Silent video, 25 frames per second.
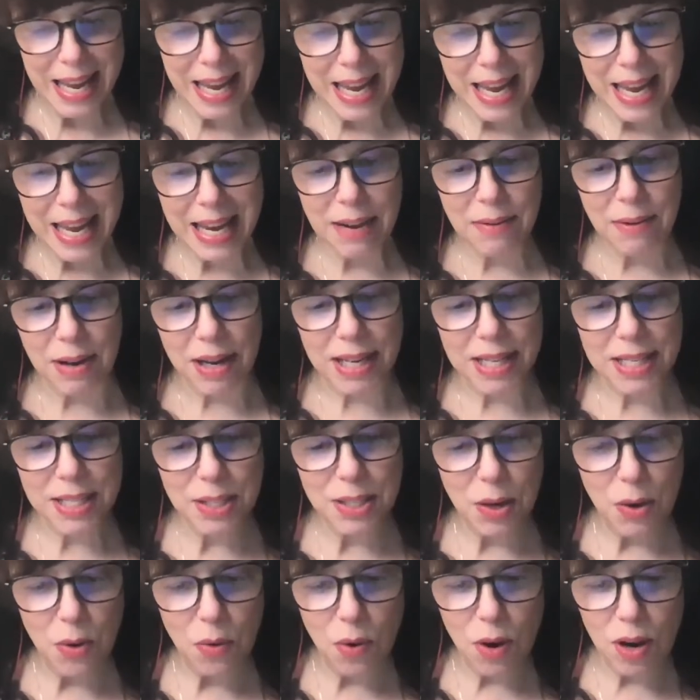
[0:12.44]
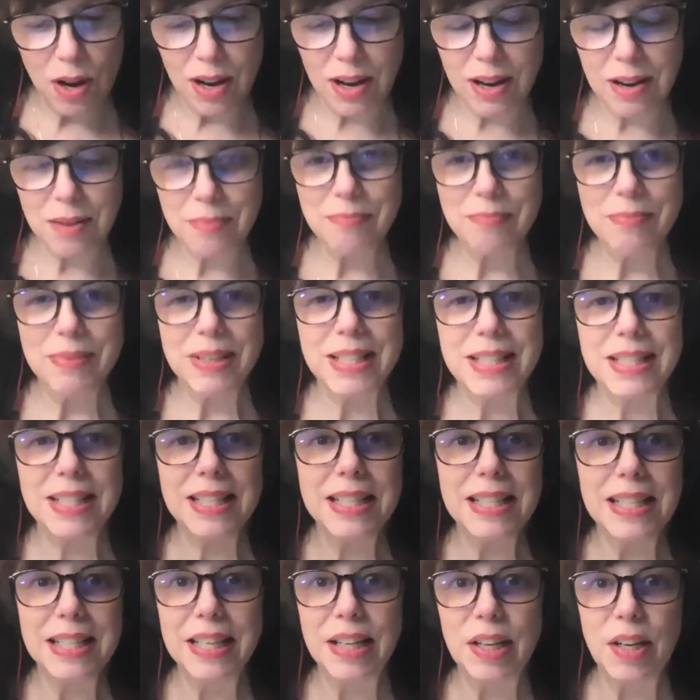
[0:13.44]
Anyway, so it
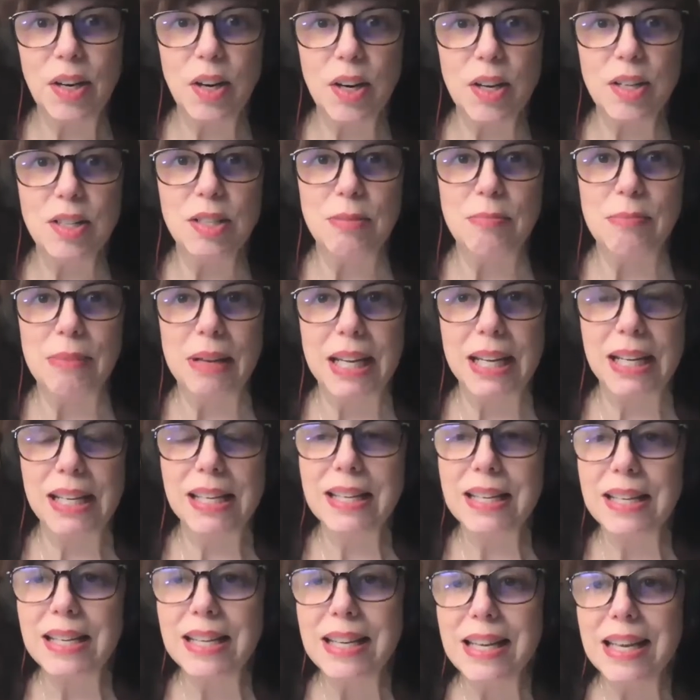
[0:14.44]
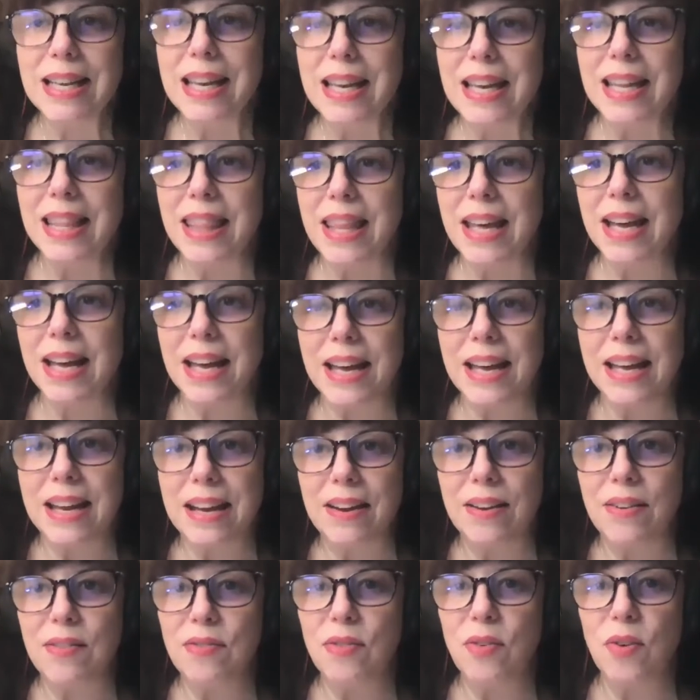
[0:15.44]
suddenly occurred to me that
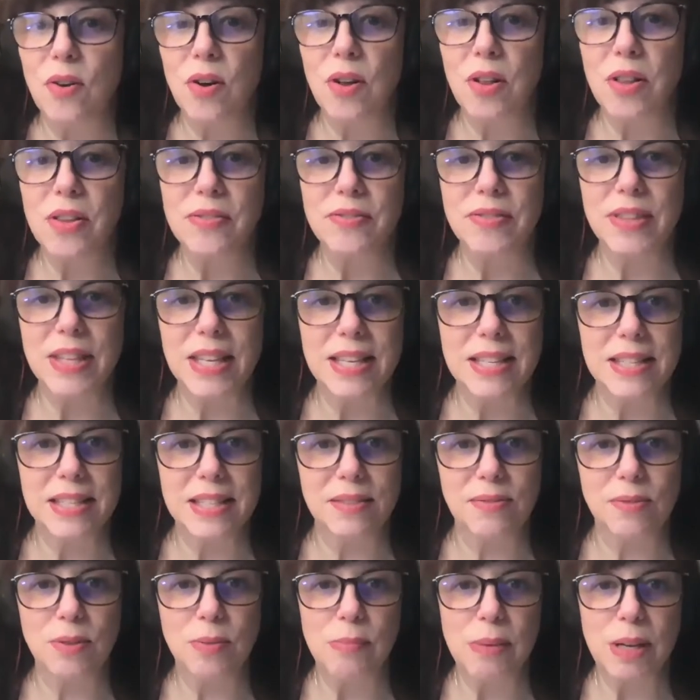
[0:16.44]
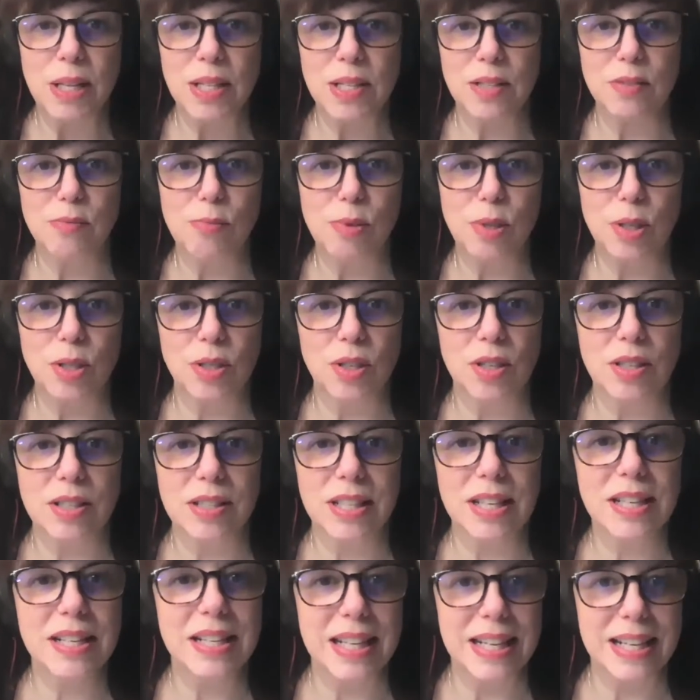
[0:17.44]
of all of these several months of Book Talk
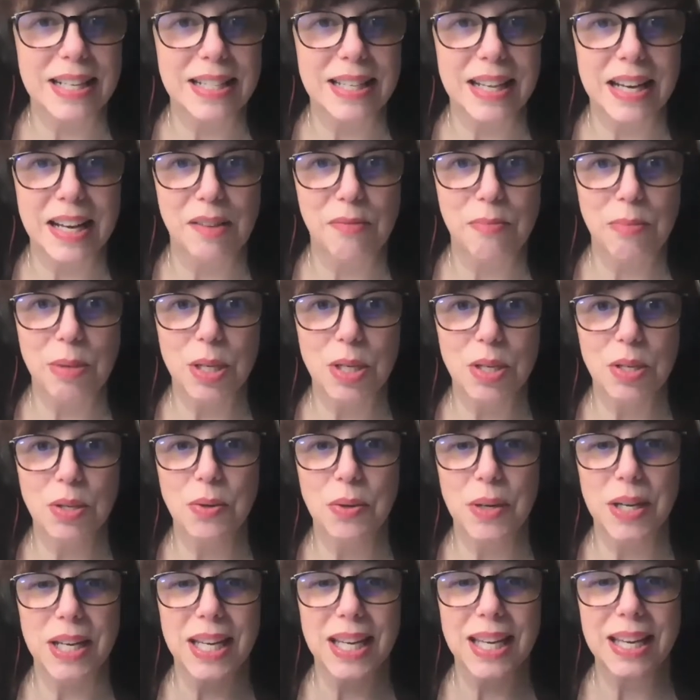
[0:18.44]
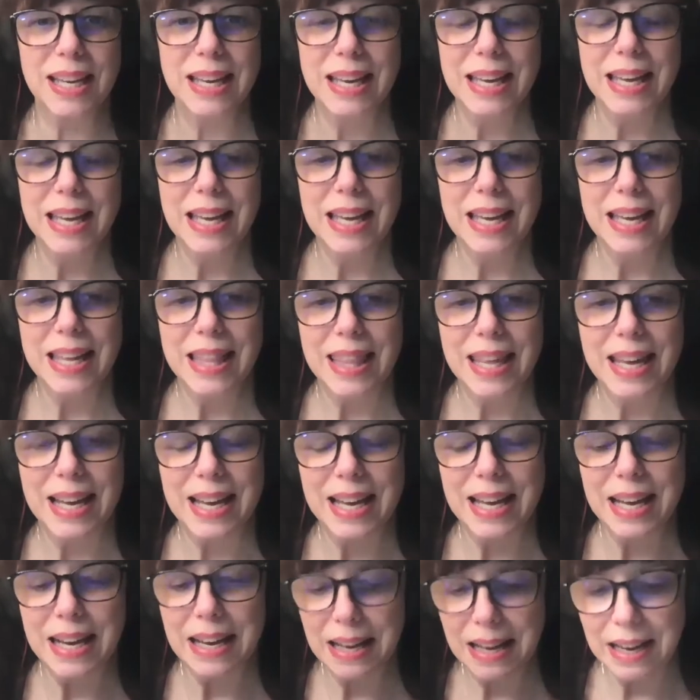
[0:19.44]
Sundays that I've been doing,
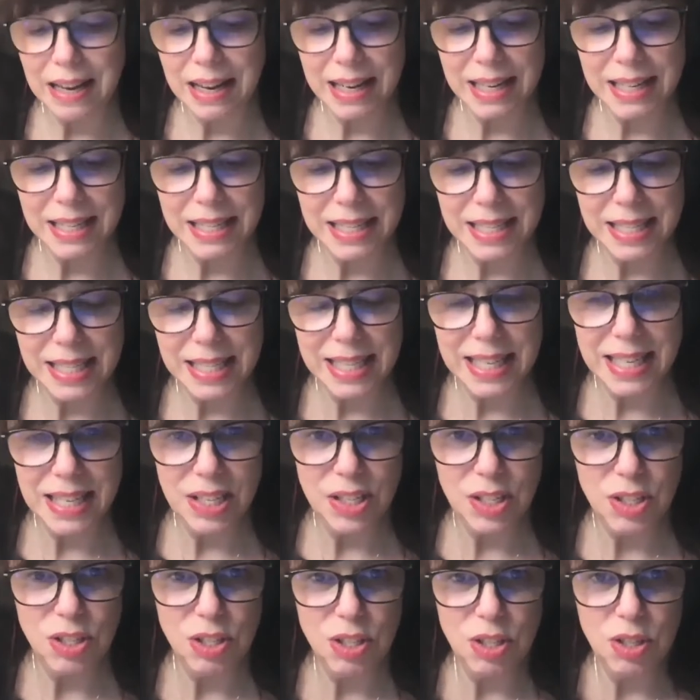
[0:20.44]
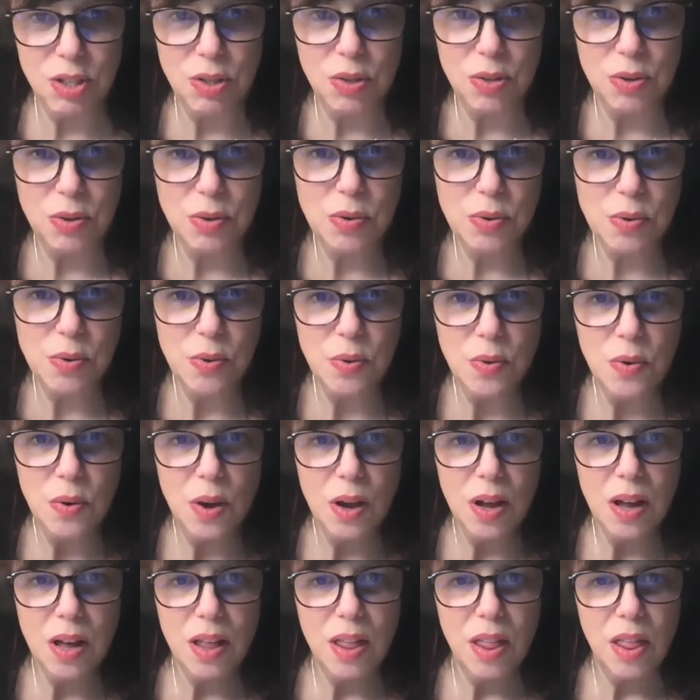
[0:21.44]
that I didn't do
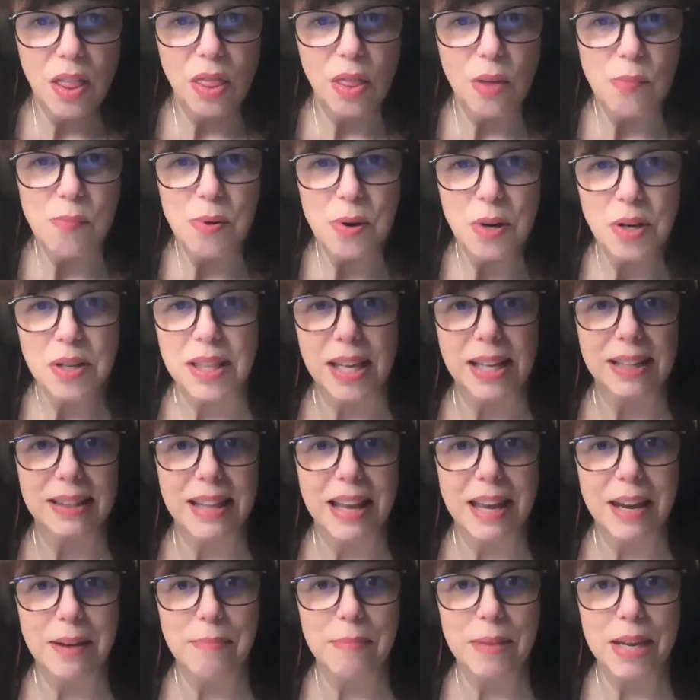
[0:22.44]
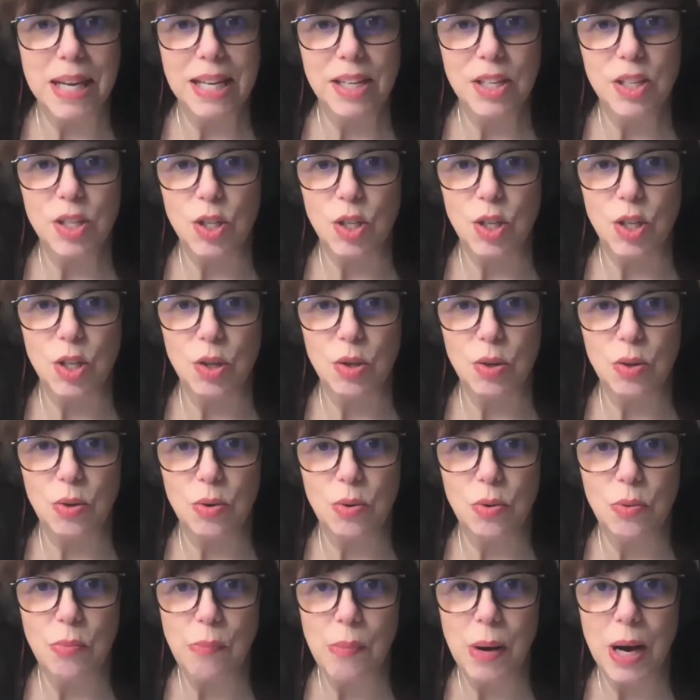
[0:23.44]
the book that led me
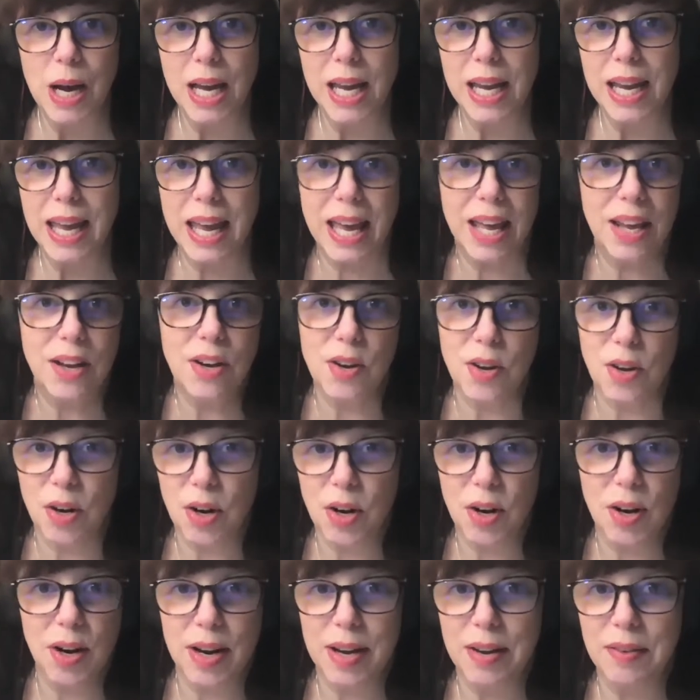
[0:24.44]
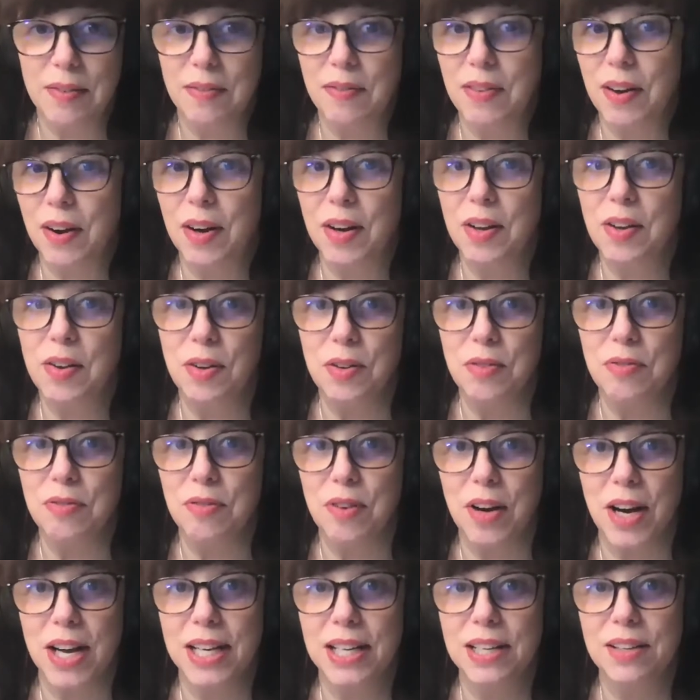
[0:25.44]
to my editor and very good
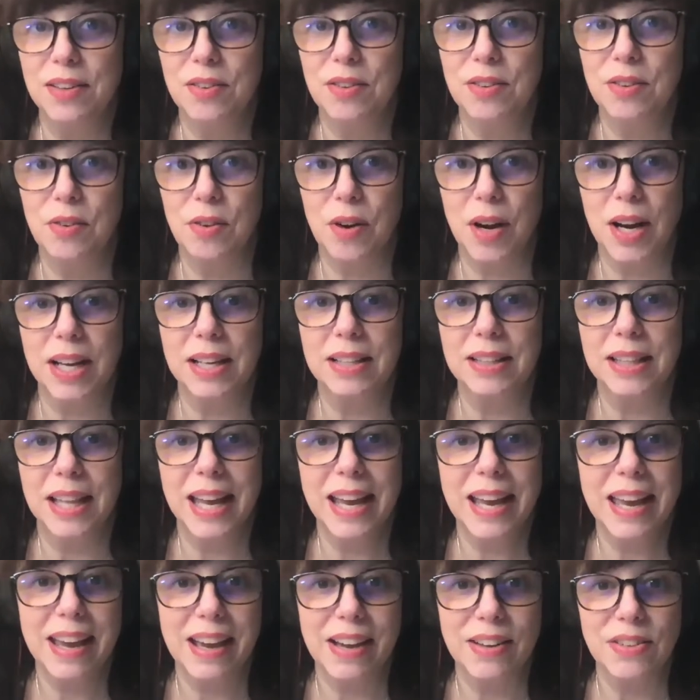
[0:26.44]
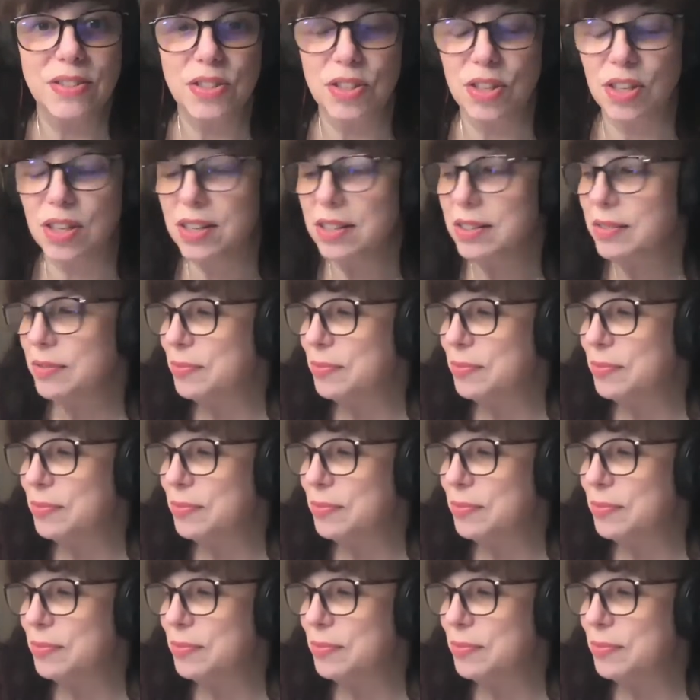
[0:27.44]
friend, Craig Lancaster.